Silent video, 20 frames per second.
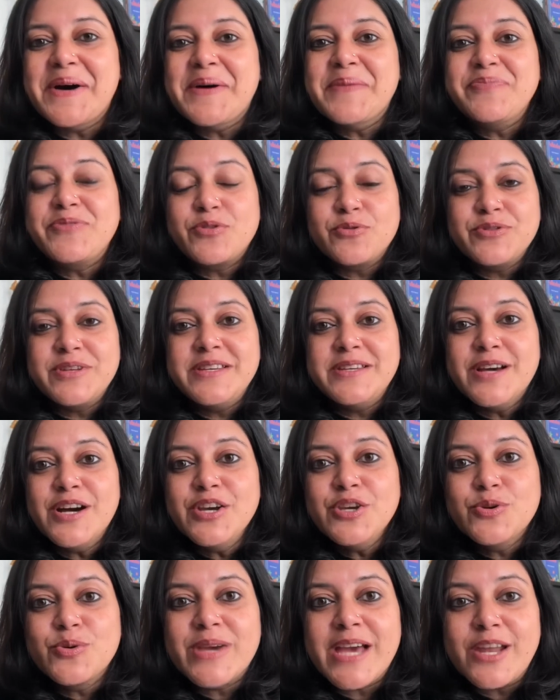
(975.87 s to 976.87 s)
Through the year,
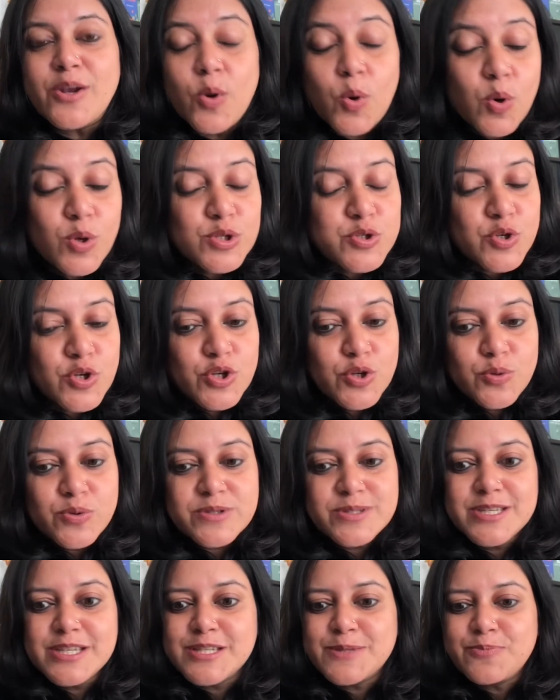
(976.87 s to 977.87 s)
you can also use
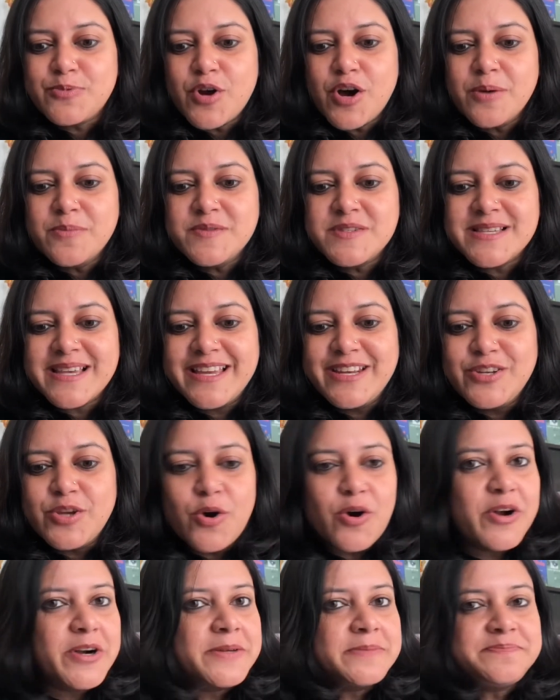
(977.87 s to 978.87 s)
these prompts in
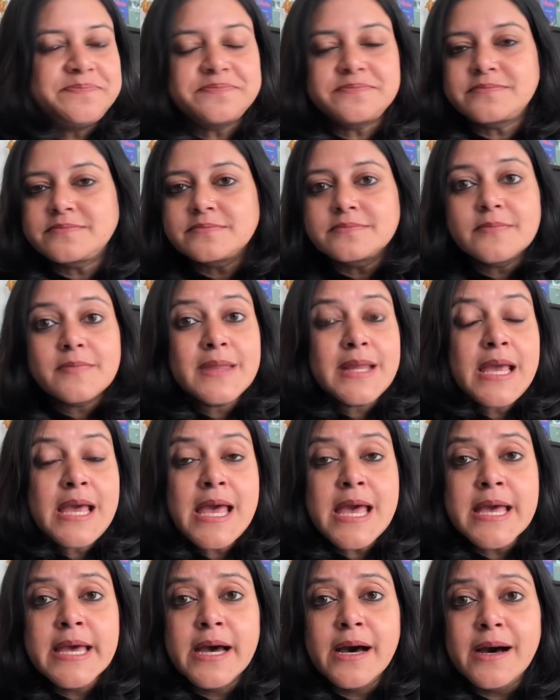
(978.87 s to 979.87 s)
your
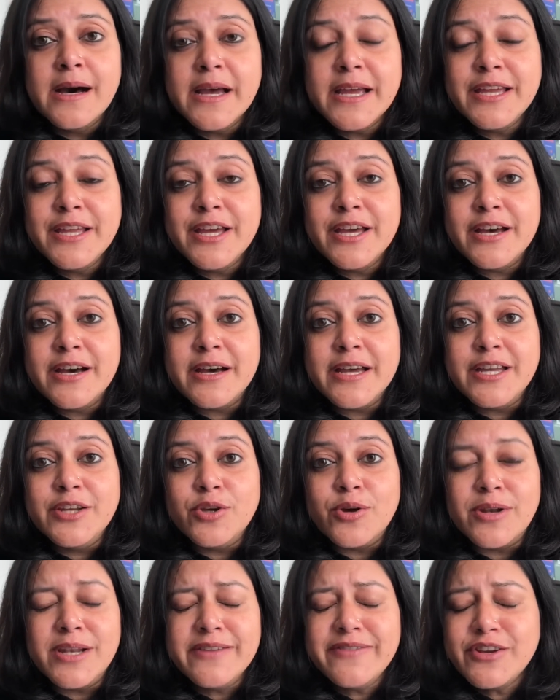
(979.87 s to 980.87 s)

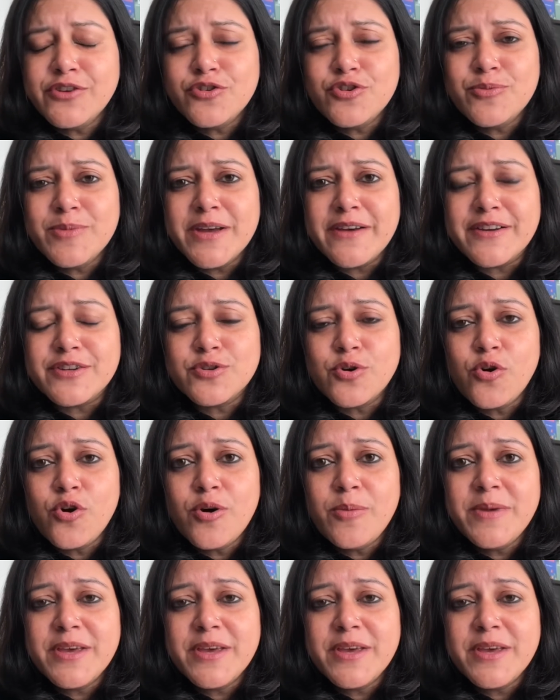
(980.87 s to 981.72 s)
living room, at home.